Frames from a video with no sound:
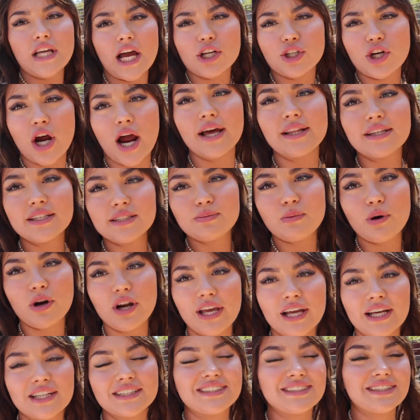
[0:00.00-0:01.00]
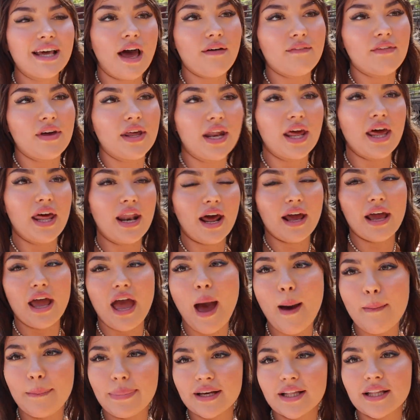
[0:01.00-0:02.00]
I tried this morning at seven and I
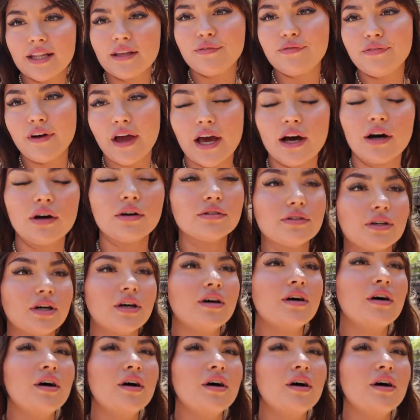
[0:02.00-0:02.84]
epically failed.